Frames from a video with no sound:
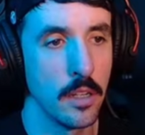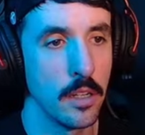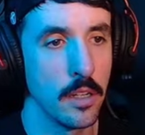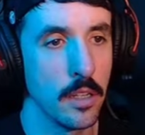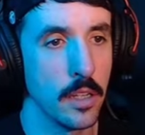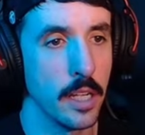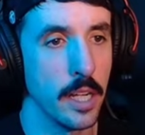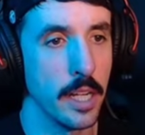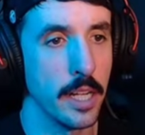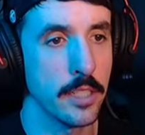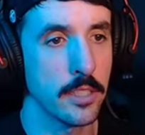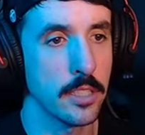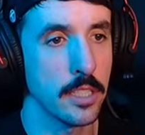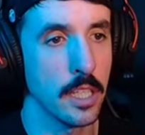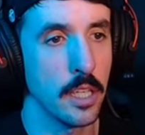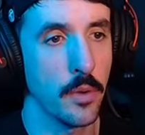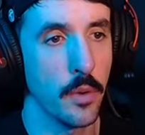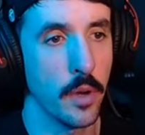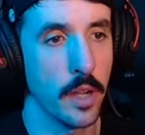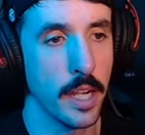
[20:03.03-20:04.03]
Let's
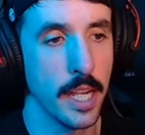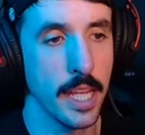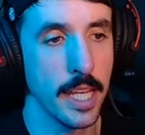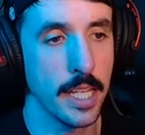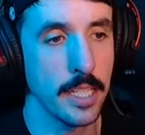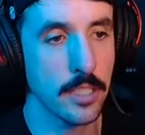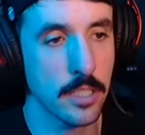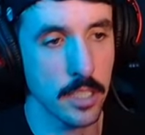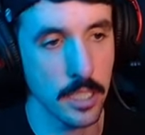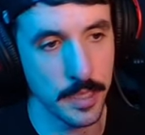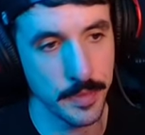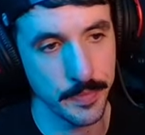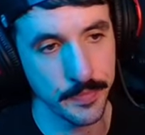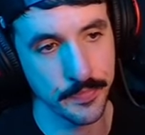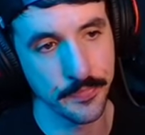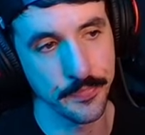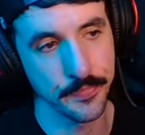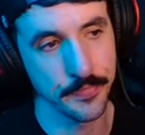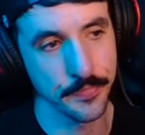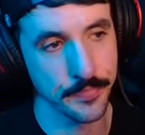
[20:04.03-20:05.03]
see what it is.
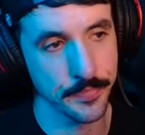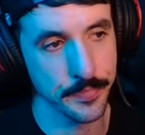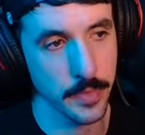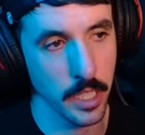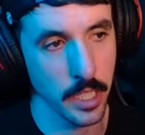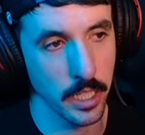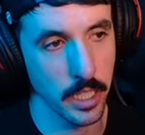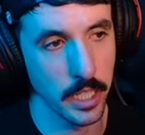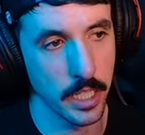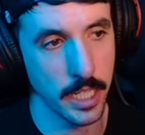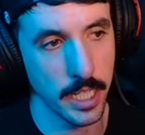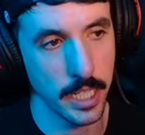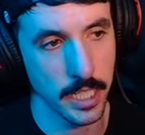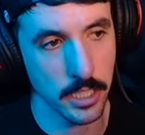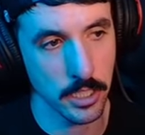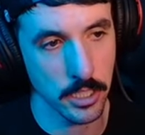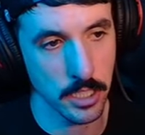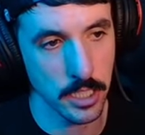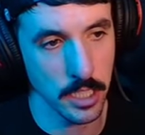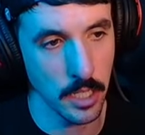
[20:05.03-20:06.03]

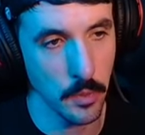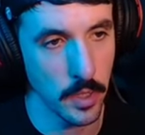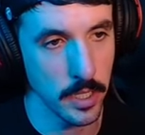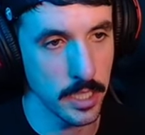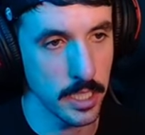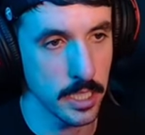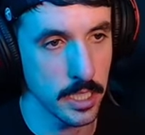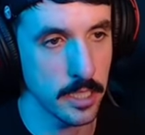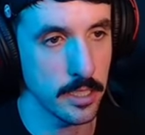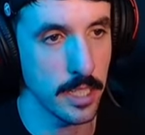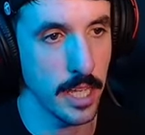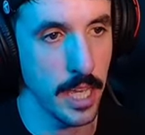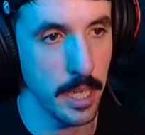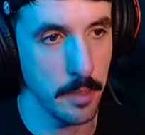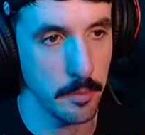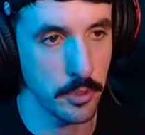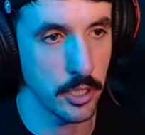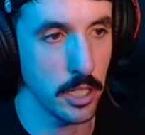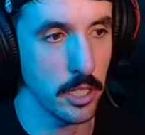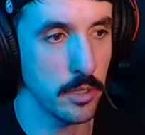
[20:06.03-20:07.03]
Let's see what this
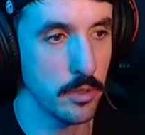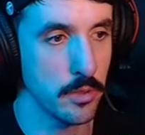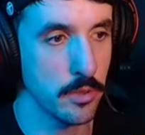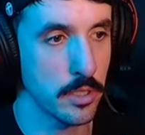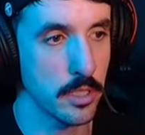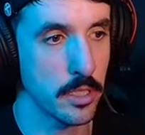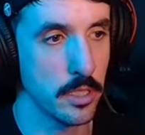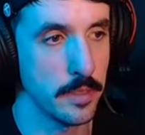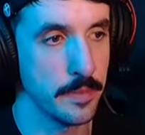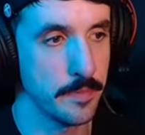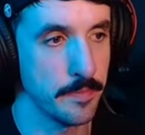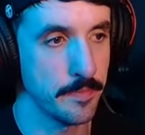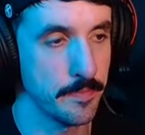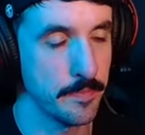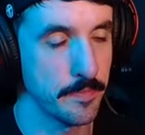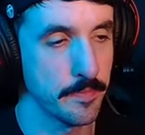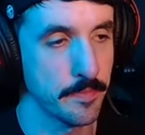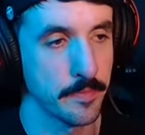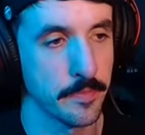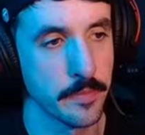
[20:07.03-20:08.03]
tape shows.
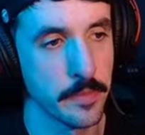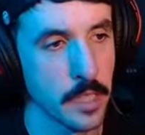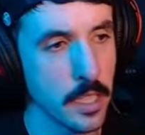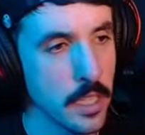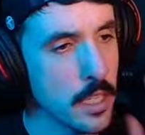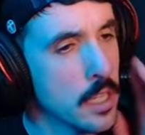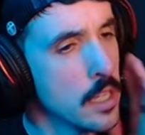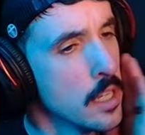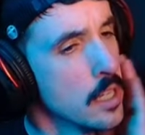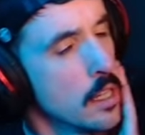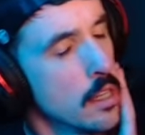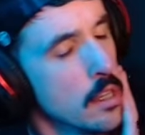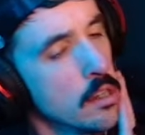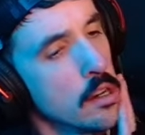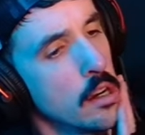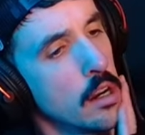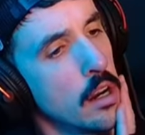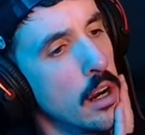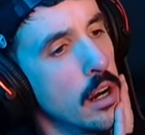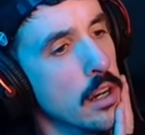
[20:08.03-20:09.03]

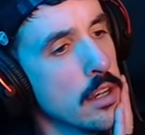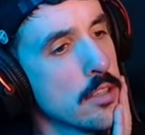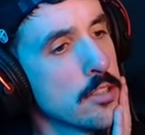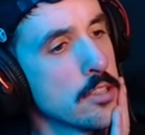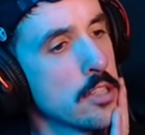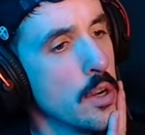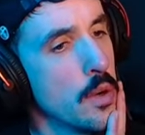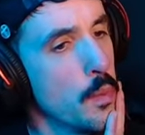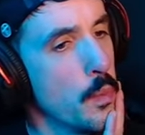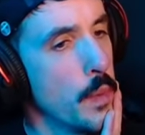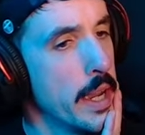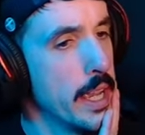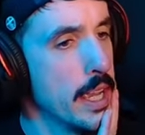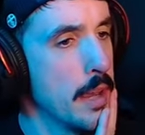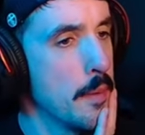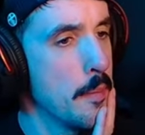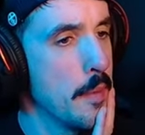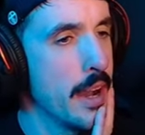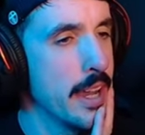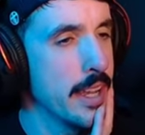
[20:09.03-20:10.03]
Huh. So, wait,
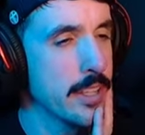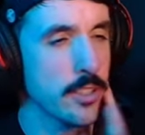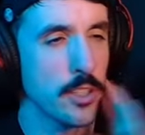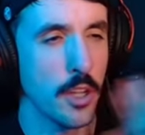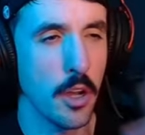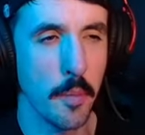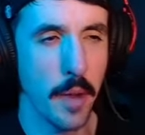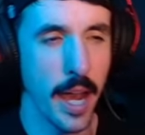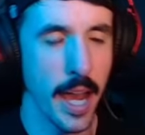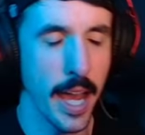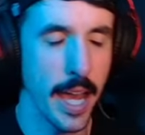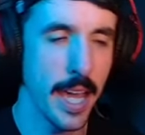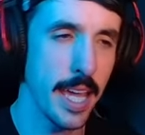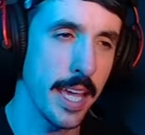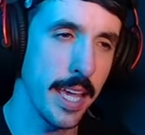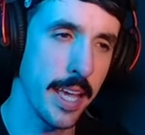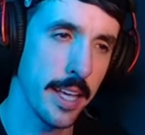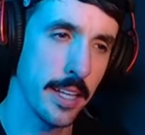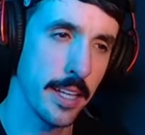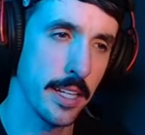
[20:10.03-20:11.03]
am I... So, am
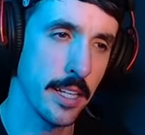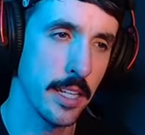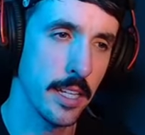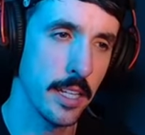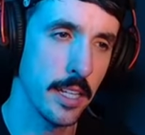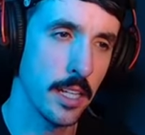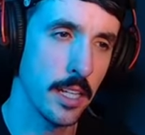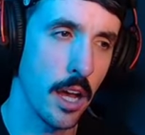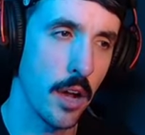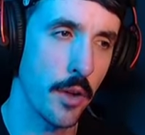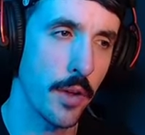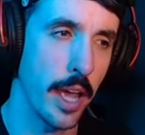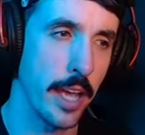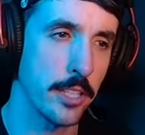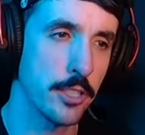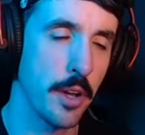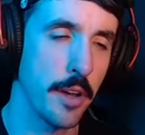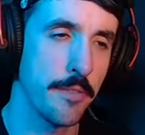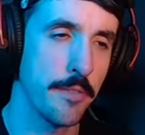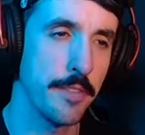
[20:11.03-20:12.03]
I... Okay,
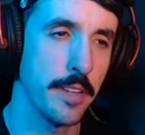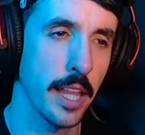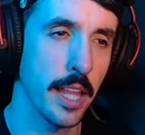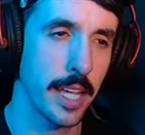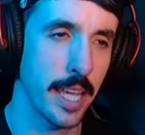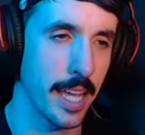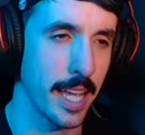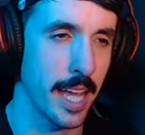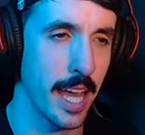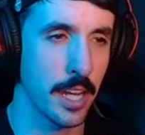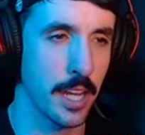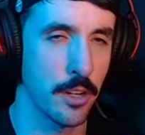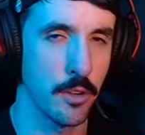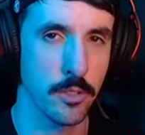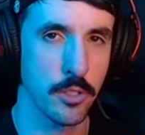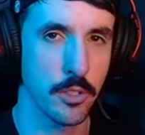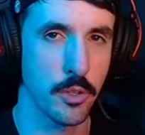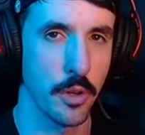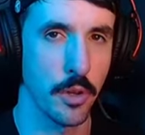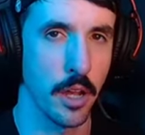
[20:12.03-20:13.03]
so I feel like I kind of know
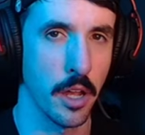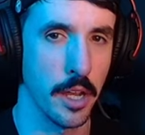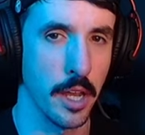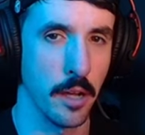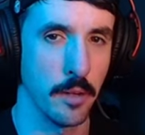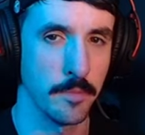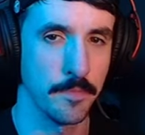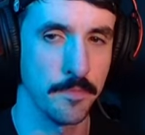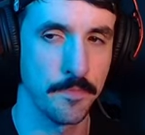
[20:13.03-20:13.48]
what's going on now.